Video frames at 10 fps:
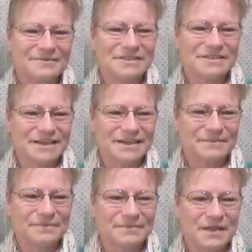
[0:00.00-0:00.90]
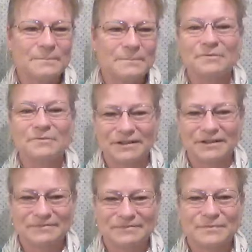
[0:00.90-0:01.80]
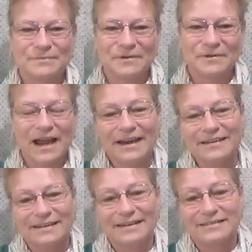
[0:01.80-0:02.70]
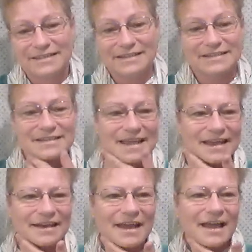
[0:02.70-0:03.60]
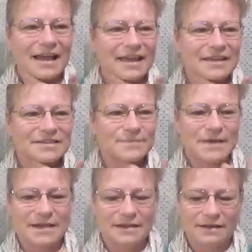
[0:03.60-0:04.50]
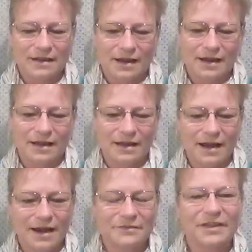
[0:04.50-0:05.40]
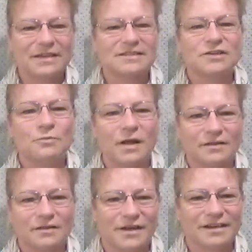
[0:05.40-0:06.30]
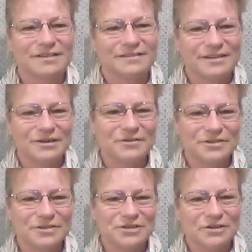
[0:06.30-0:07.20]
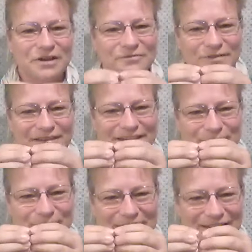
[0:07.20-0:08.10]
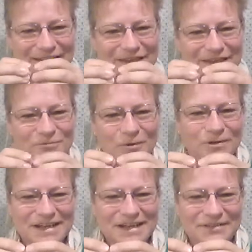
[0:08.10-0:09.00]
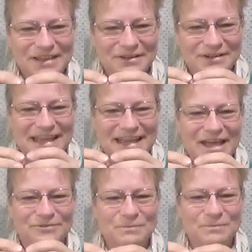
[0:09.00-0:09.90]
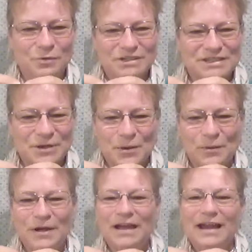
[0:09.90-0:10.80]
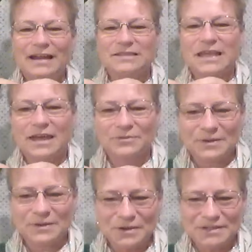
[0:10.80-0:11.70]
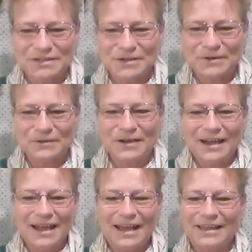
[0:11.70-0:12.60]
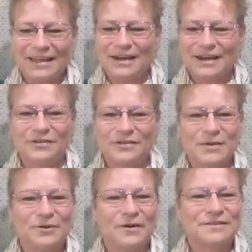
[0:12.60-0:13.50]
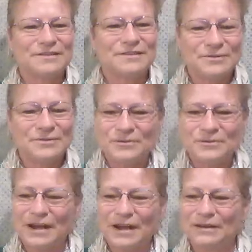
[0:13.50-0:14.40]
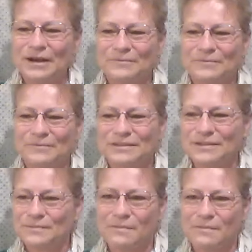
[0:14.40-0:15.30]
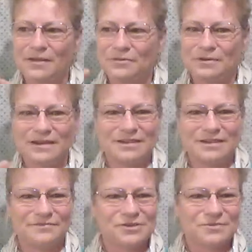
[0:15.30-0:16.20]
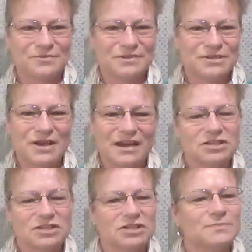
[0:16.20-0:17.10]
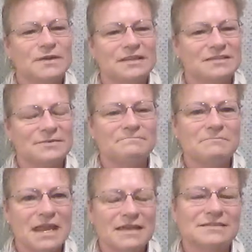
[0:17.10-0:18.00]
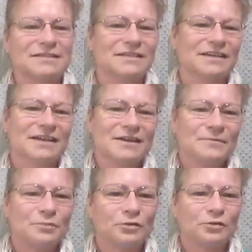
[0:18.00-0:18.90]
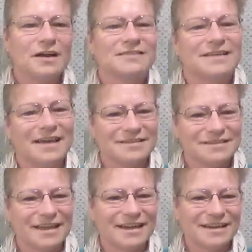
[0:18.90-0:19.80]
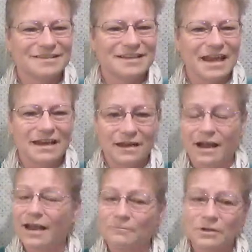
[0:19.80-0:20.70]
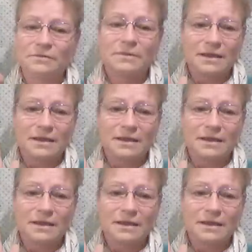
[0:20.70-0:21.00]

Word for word: was um, a big one a big one and since then it's been kind of like a snowball effect. You know, yeah. you start off with a little pea and then you roll it down the hill and it's gathering more snow and it's gathering more snow and then I've come across you and along with some other individuals too and it's just been this amazing process and it's and I will